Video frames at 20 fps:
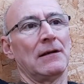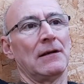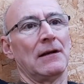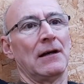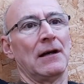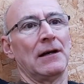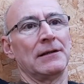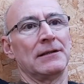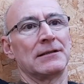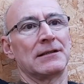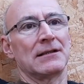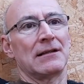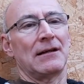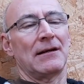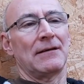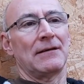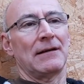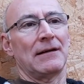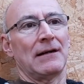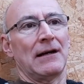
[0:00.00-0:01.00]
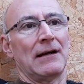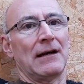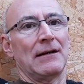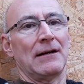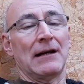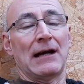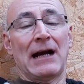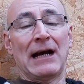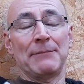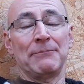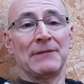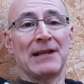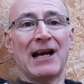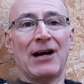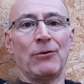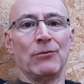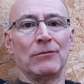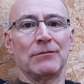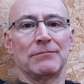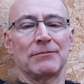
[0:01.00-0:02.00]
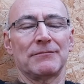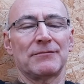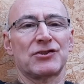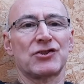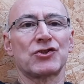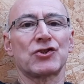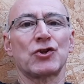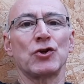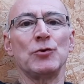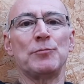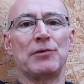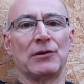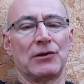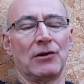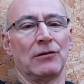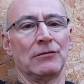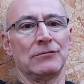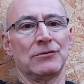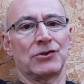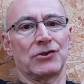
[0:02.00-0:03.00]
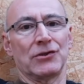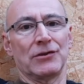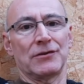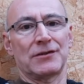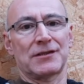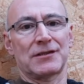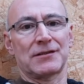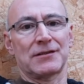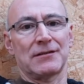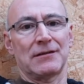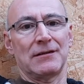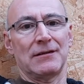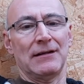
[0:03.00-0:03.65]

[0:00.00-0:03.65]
and I'm now super conscious.